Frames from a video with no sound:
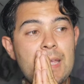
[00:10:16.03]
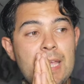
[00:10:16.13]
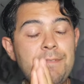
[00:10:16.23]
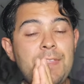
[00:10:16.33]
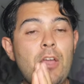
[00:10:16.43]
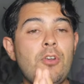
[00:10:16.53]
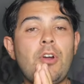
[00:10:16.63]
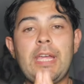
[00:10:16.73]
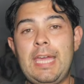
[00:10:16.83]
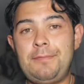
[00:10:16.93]
if they are
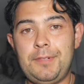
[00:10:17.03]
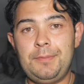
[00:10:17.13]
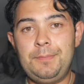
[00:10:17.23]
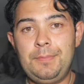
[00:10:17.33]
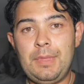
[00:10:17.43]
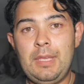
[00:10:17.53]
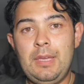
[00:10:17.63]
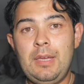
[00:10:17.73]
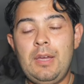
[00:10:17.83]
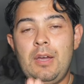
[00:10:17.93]
not careful,
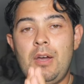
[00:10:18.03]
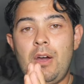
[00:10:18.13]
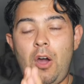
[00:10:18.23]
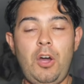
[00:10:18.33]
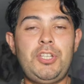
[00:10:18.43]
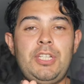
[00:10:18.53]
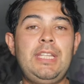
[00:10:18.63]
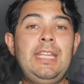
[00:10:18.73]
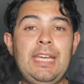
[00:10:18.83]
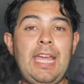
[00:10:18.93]

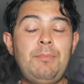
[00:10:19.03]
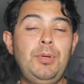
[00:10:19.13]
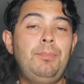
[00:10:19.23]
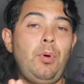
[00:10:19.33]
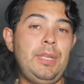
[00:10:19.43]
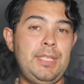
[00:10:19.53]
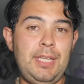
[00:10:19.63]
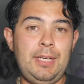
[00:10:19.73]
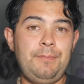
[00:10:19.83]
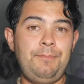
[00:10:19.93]
Argentina can put points
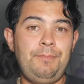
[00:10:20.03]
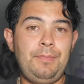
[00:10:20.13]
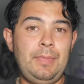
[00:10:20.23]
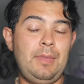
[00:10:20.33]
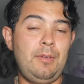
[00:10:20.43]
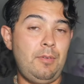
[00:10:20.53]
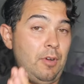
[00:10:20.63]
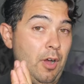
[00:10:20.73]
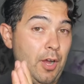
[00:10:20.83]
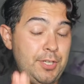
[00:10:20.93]
here.
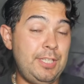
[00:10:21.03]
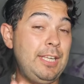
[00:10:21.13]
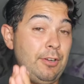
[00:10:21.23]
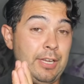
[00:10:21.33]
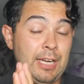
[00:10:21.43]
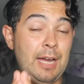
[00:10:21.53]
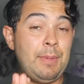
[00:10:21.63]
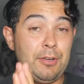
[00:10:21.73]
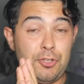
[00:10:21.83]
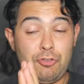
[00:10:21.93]
Argentina are going to come
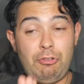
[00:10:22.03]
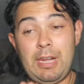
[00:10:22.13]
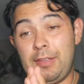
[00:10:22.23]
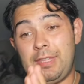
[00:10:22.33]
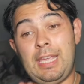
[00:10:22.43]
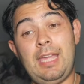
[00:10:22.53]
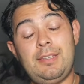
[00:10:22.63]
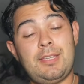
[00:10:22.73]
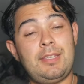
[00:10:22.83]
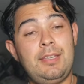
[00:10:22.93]
out straight out the
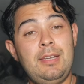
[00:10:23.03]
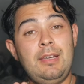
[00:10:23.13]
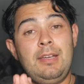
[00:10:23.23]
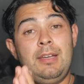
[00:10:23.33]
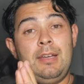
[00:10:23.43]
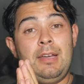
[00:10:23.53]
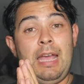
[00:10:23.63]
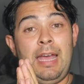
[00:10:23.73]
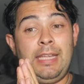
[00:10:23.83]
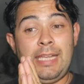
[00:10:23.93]
gates,
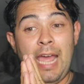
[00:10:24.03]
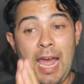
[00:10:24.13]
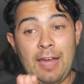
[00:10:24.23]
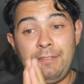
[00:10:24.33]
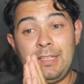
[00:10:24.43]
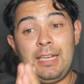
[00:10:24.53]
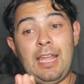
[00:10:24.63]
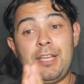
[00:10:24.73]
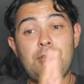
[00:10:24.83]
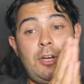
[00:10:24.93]
and having the
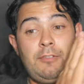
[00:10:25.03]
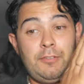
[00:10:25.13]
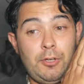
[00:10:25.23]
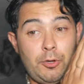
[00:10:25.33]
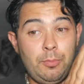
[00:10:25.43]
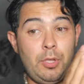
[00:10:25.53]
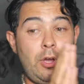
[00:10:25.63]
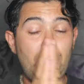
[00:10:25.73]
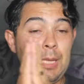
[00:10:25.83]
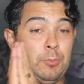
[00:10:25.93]
likes of
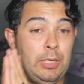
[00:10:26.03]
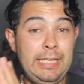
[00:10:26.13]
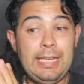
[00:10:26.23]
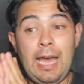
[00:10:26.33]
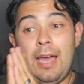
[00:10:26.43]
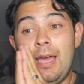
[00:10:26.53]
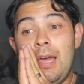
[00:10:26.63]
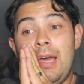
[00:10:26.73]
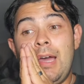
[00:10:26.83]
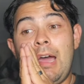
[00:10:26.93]
Rubiola and Molina
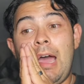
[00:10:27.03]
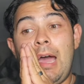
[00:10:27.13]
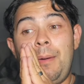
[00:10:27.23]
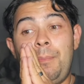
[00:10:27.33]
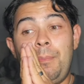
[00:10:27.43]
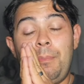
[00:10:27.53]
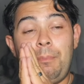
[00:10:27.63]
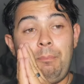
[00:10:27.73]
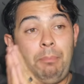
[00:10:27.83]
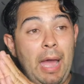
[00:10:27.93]
um,
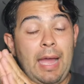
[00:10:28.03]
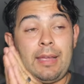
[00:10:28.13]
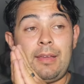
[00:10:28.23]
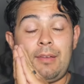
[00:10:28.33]
back,